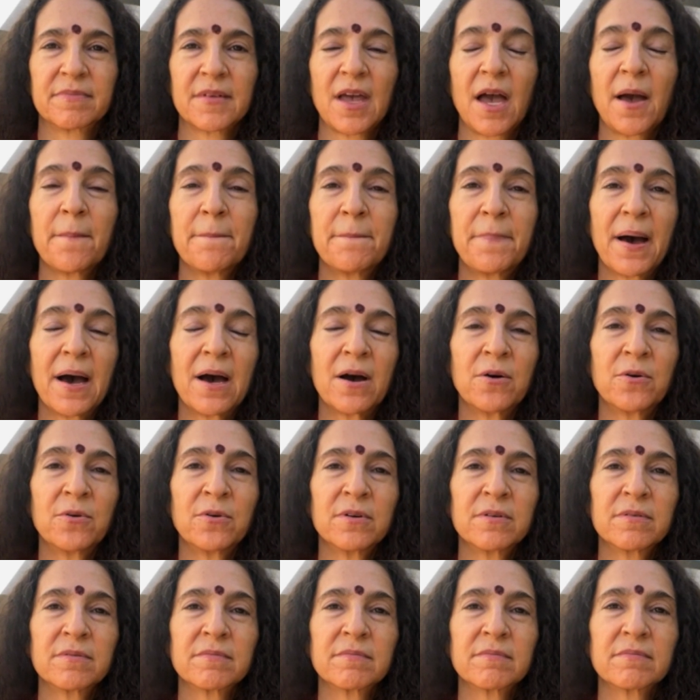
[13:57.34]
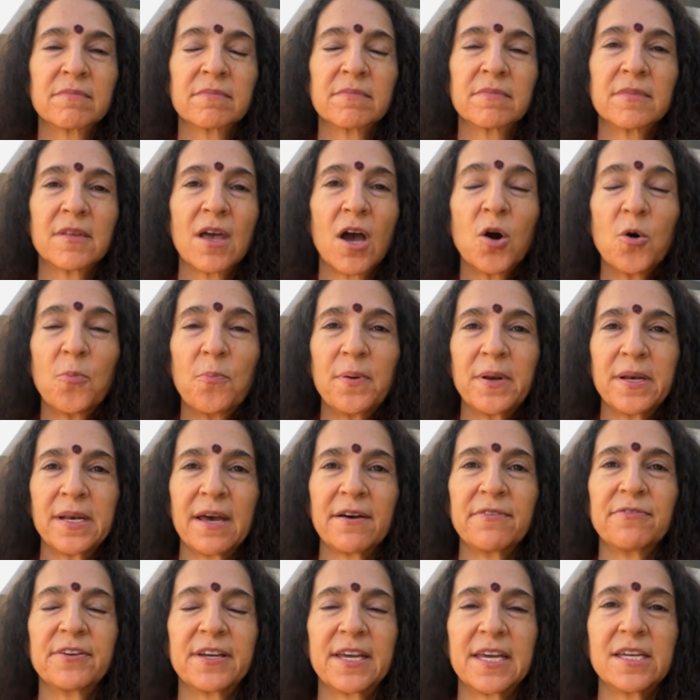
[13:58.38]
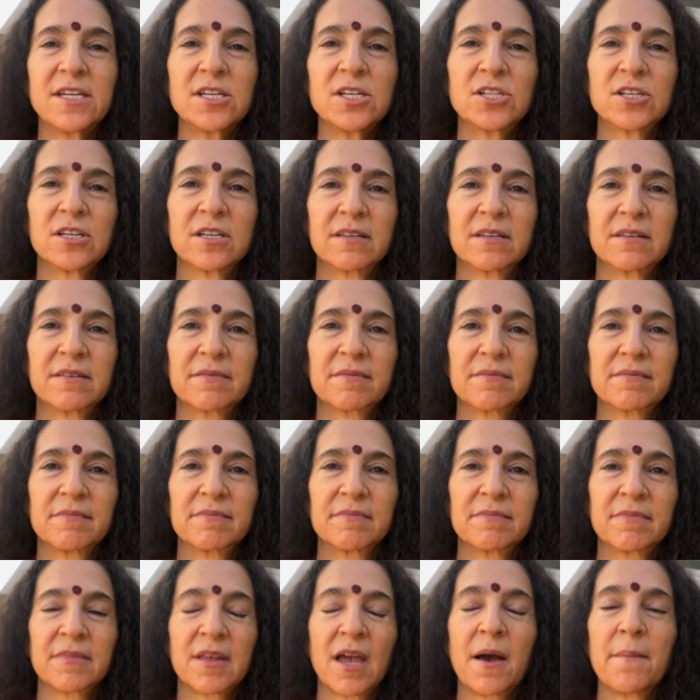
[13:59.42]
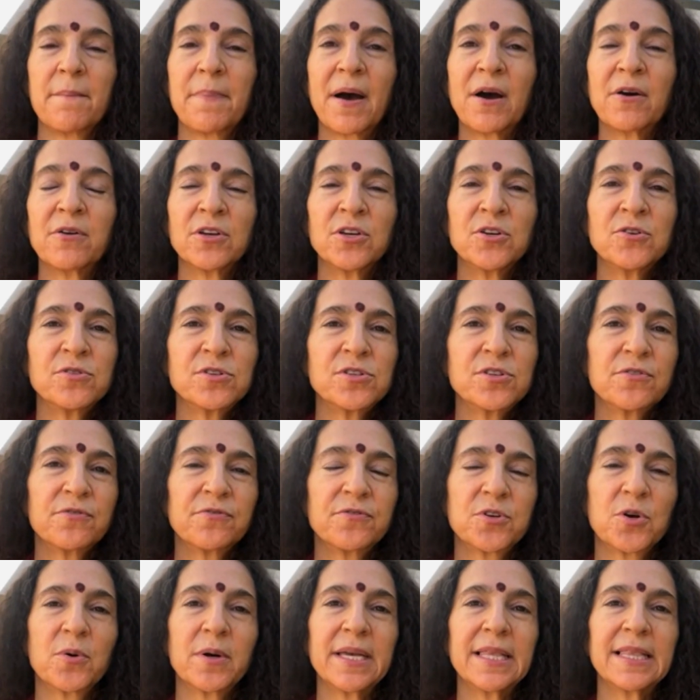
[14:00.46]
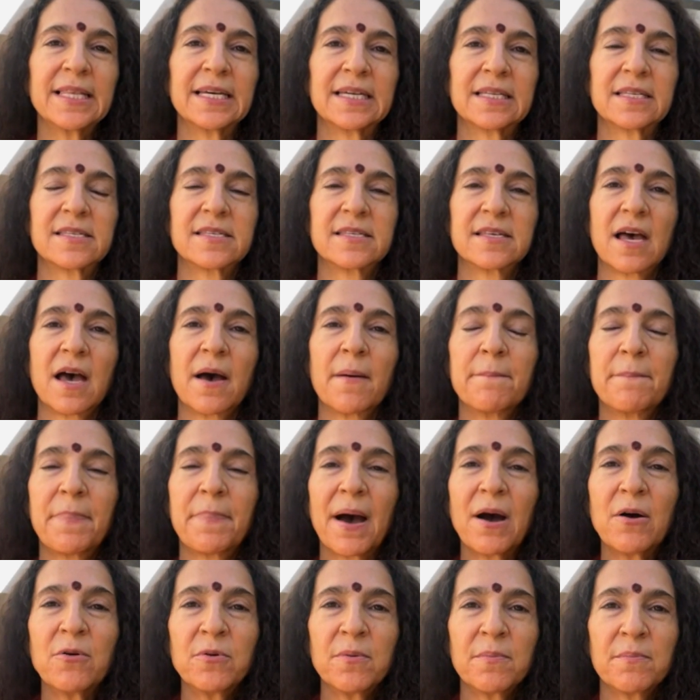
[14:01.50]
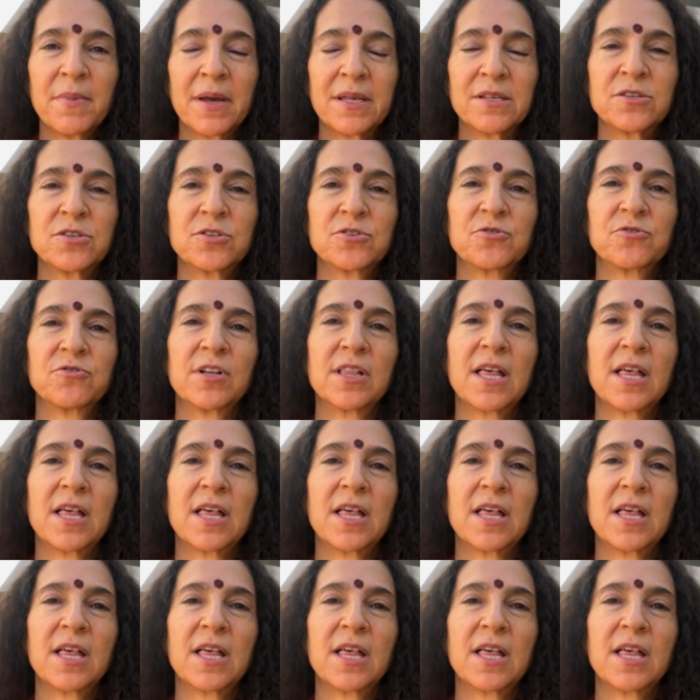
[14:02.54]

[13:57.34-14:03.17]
about open defecation, about use of toilets, about menstrual